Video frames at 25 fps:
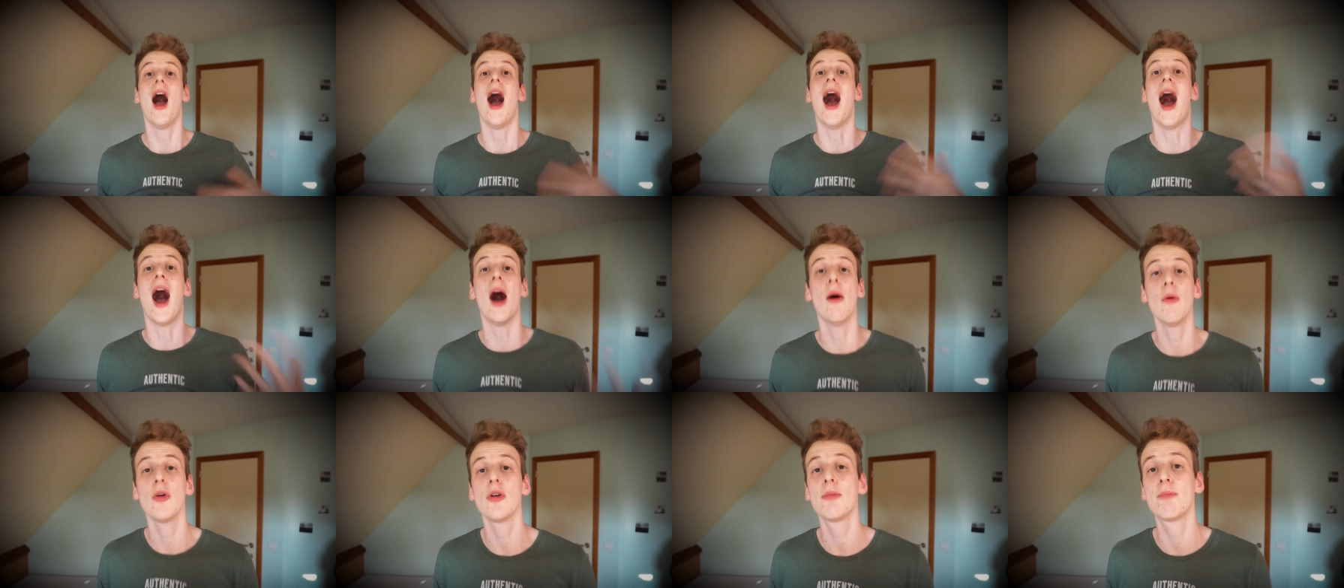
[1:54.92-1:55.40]

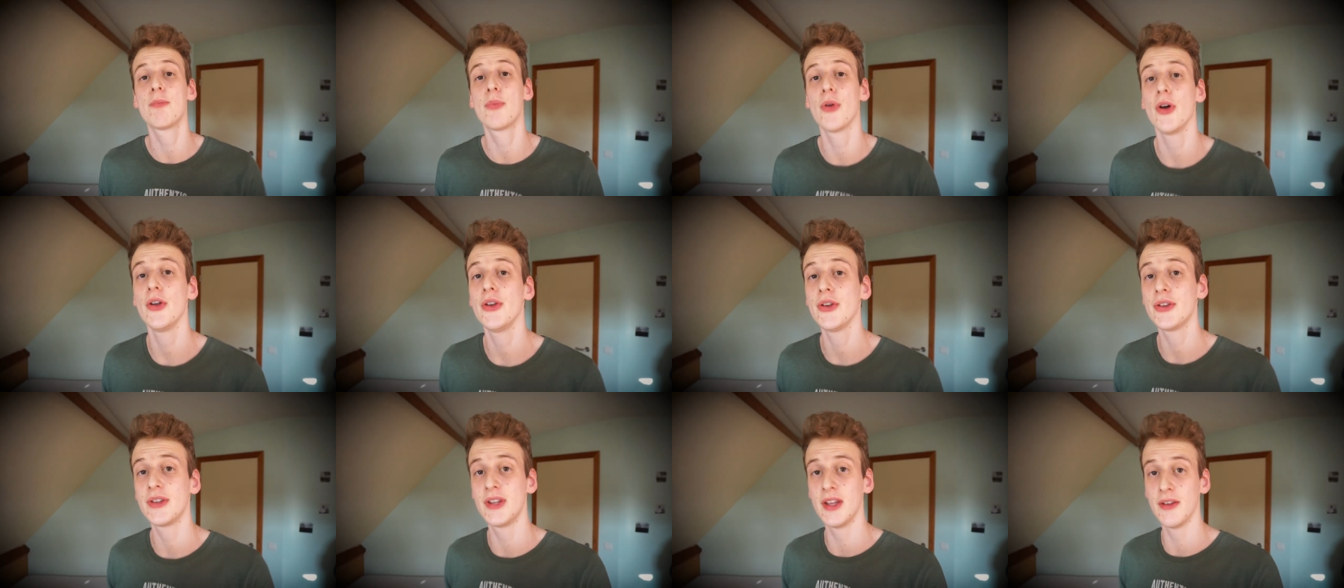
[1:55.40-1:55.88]
Our
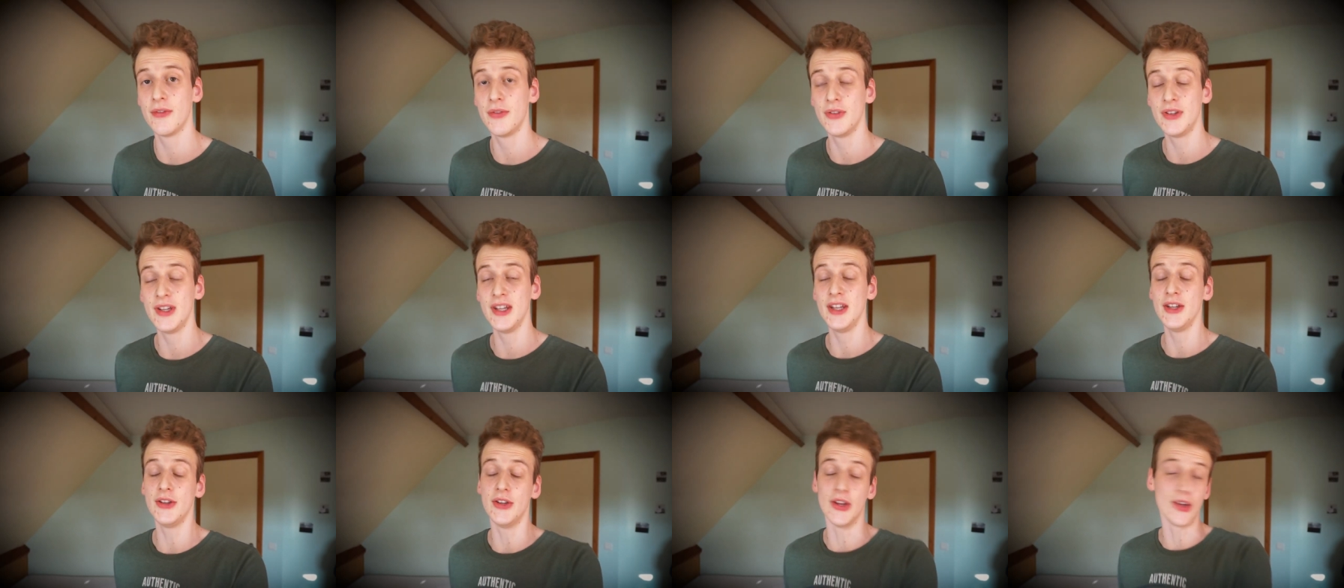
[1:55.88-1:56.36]

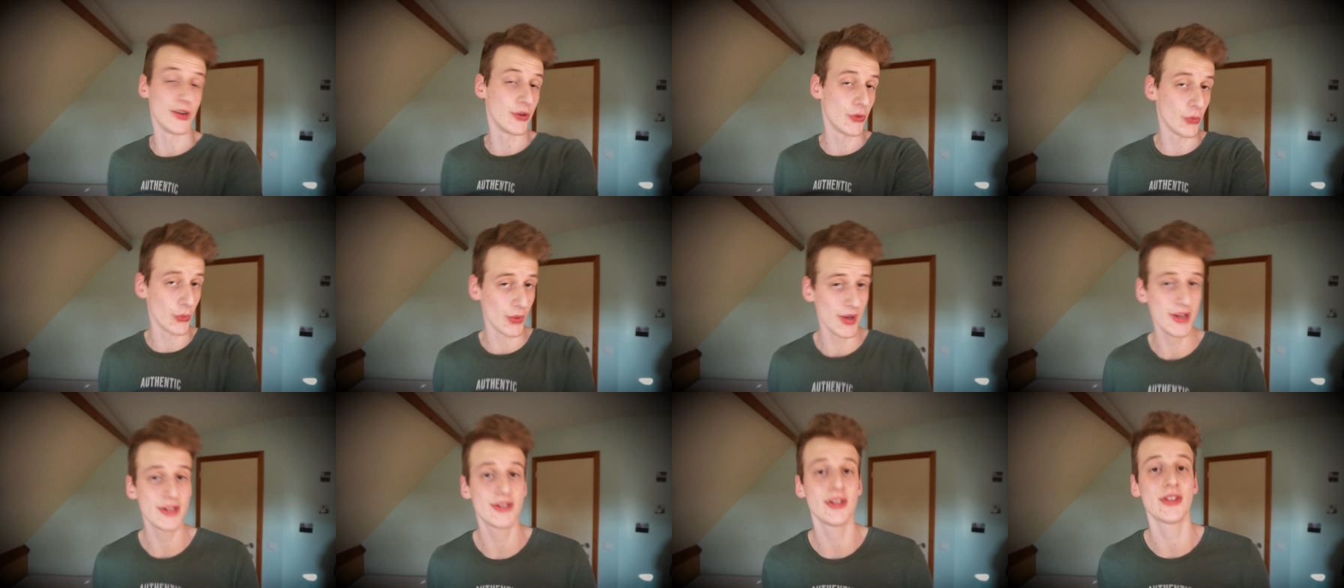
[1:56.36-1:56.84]
productivity
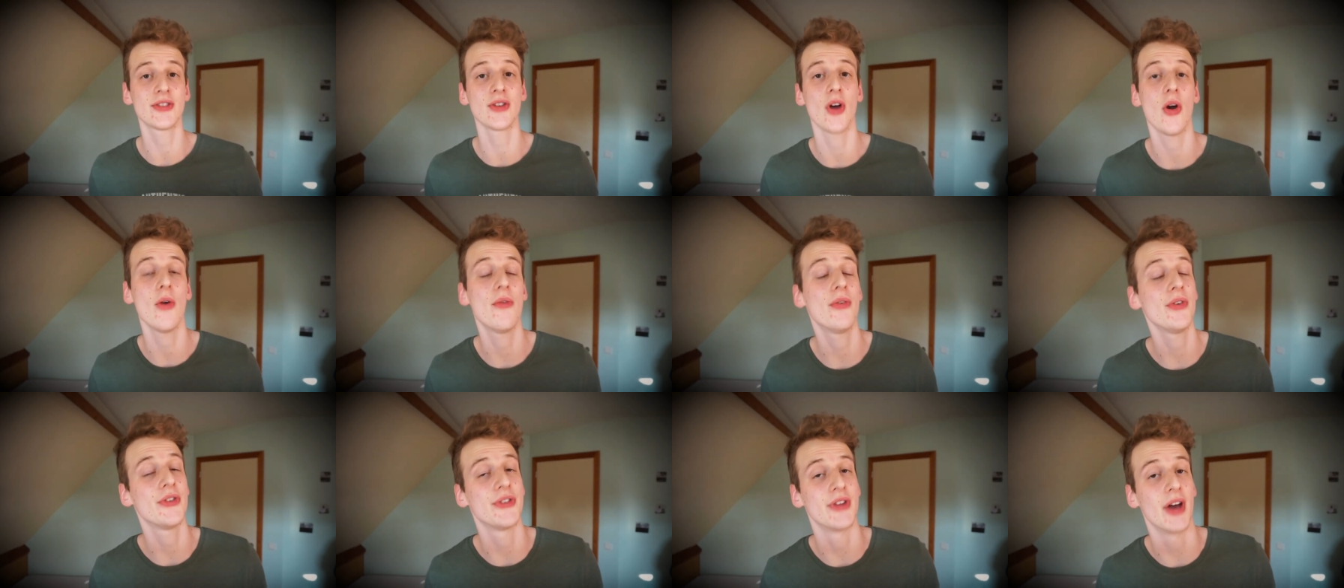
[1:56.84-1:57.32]
decreases
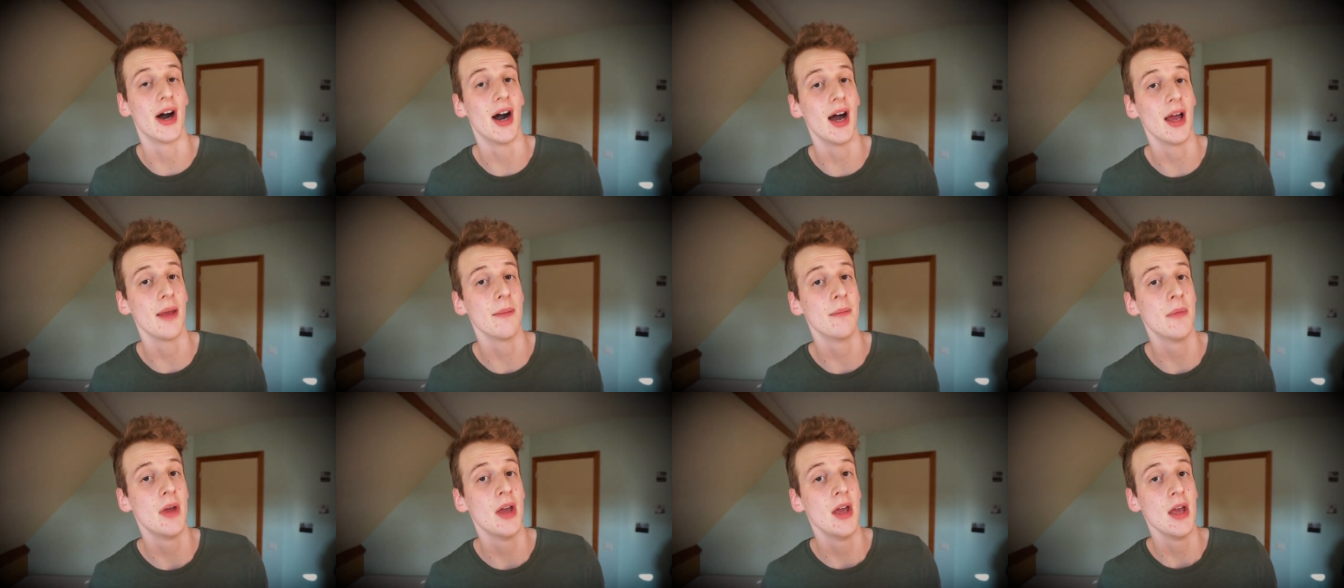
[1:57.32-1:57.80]
over
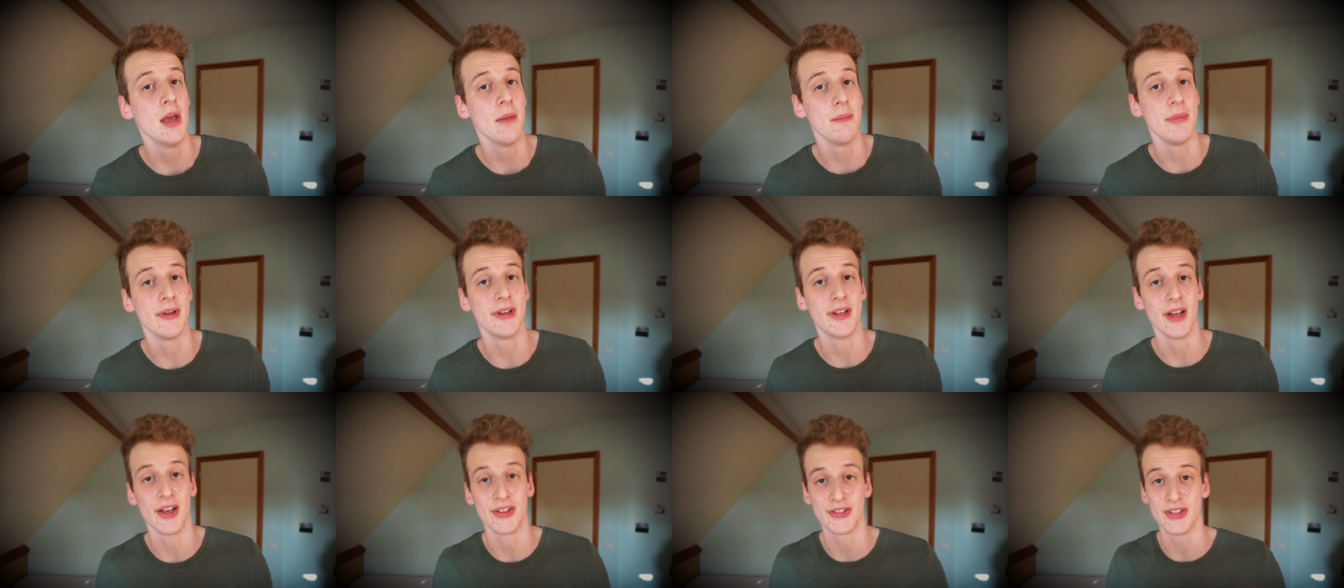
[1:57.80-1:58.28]
time
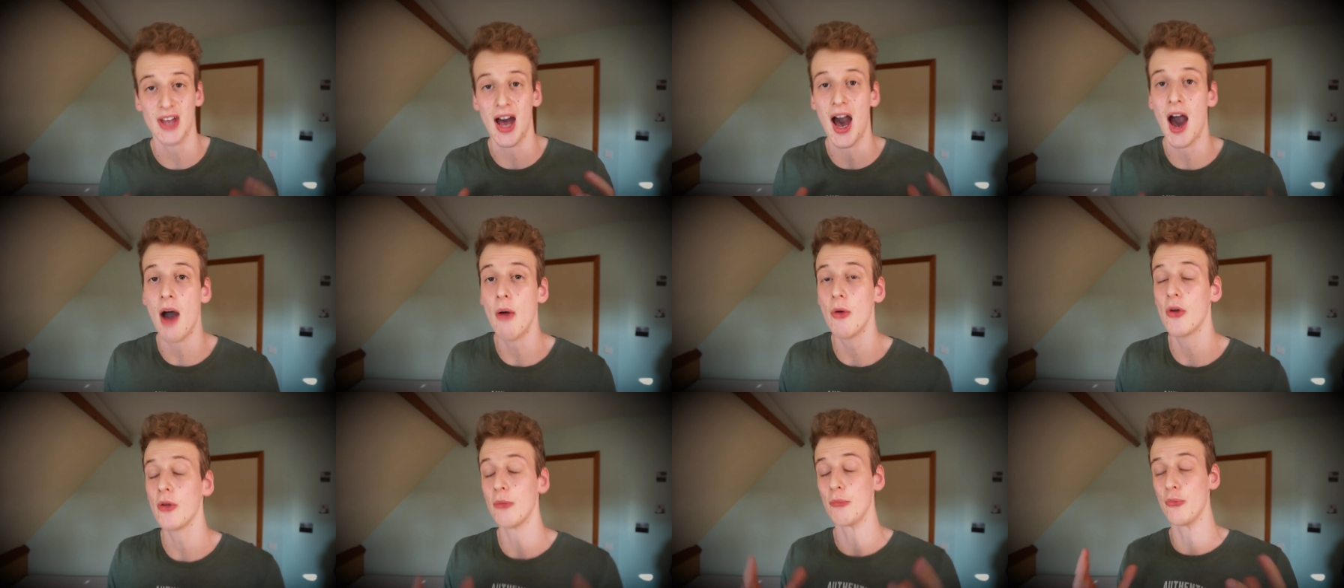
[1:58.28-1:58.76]
because
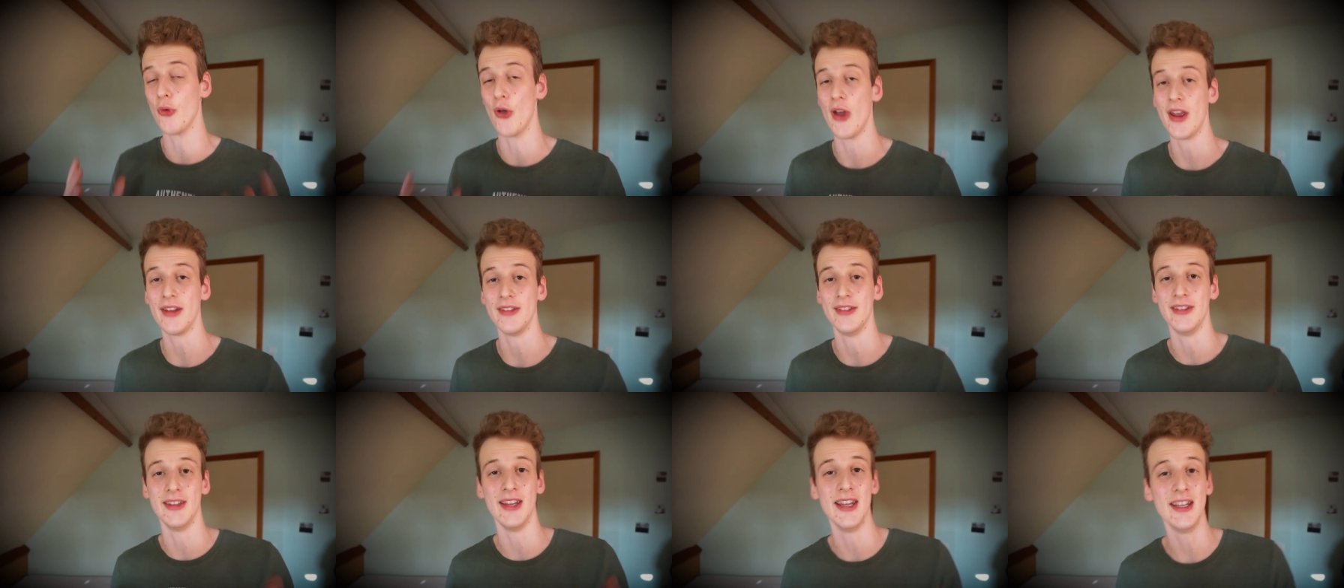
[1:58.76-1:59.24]
our
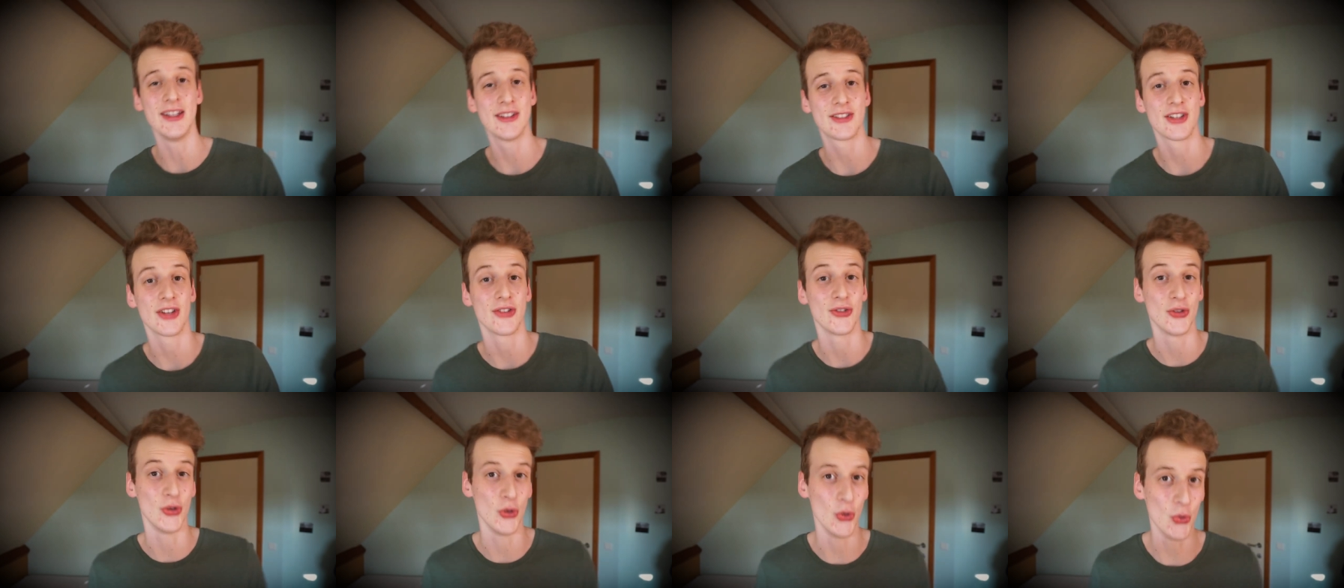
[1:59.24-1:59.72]
brain
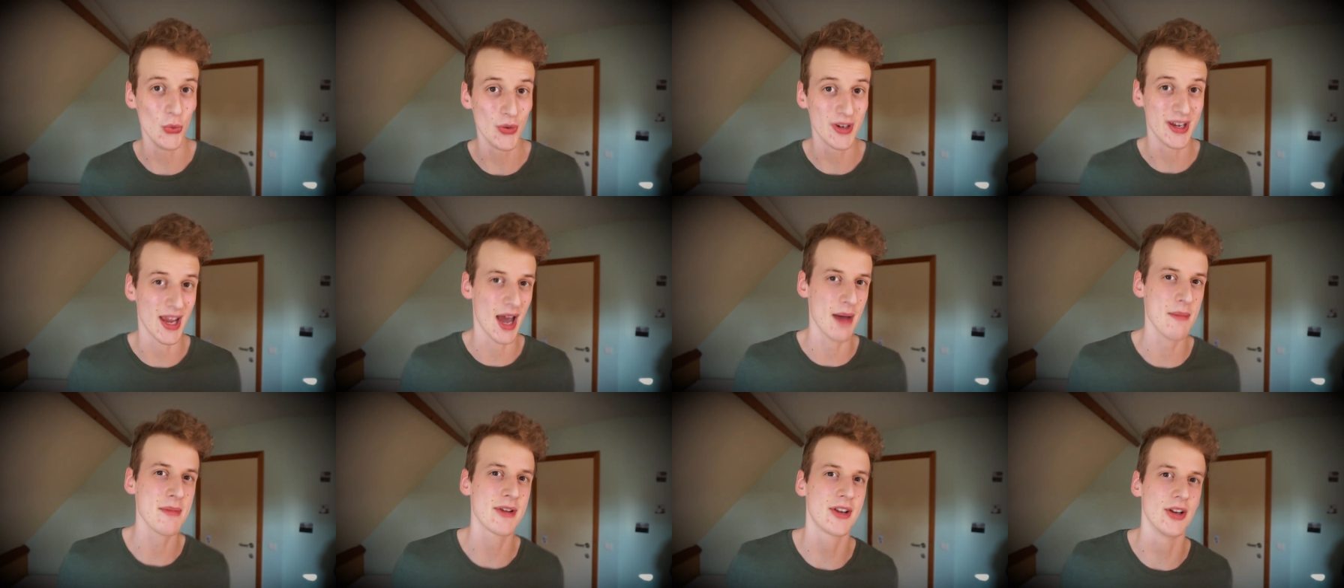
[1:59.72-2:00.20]
needs 2
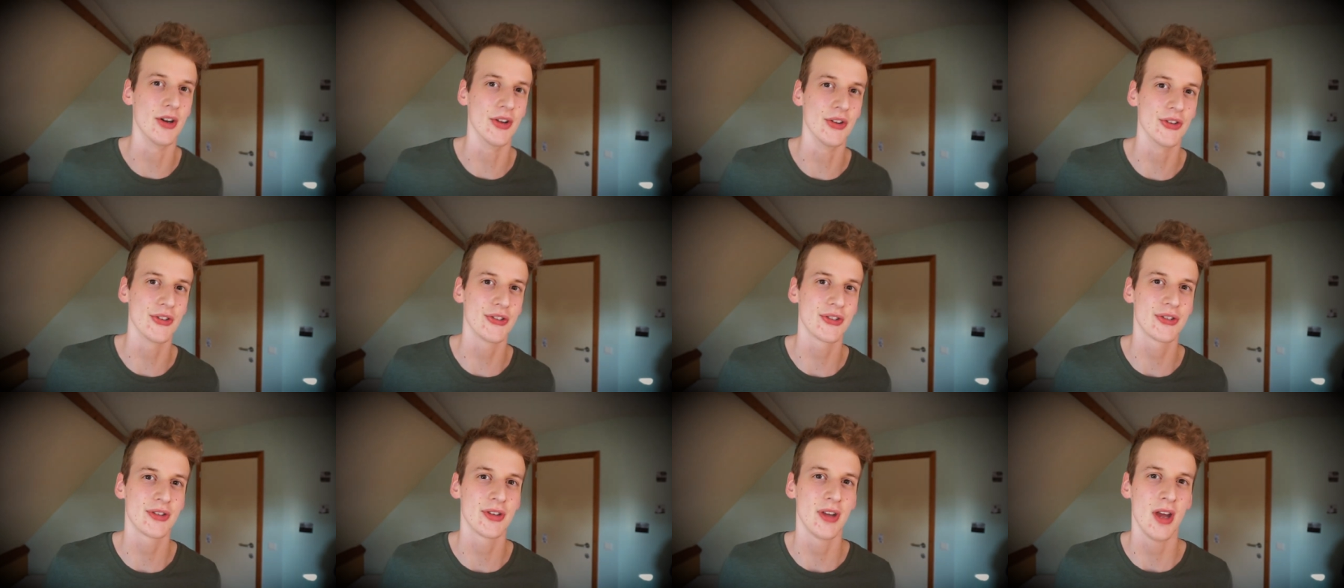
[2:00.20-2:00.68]

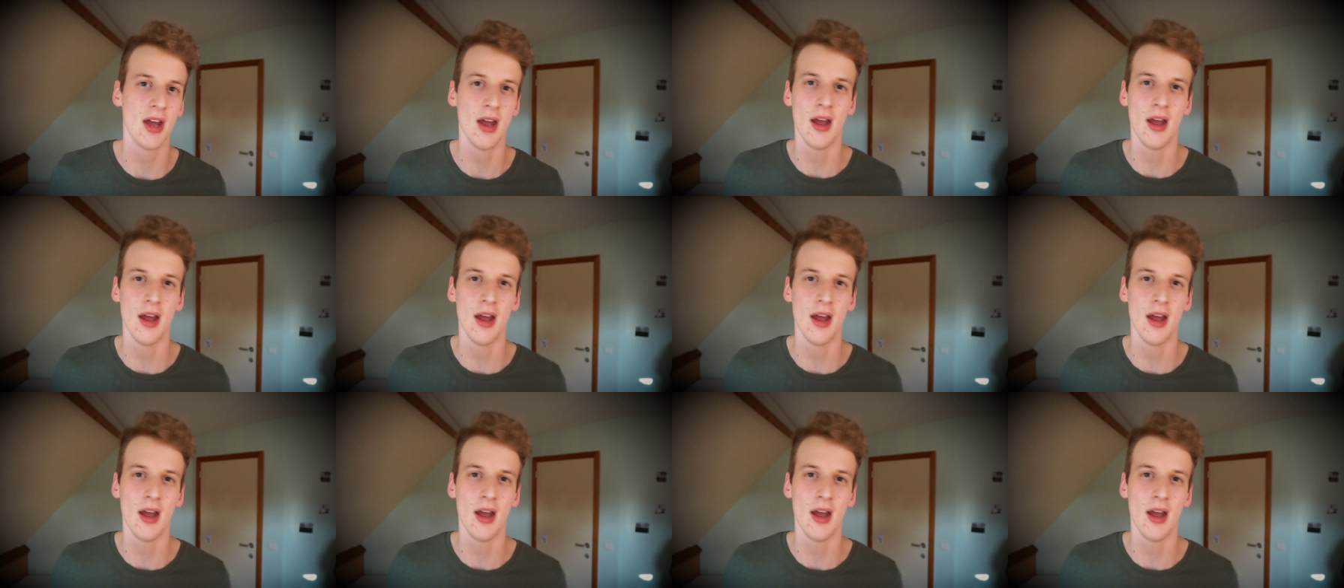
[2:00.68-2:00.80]
chemicals,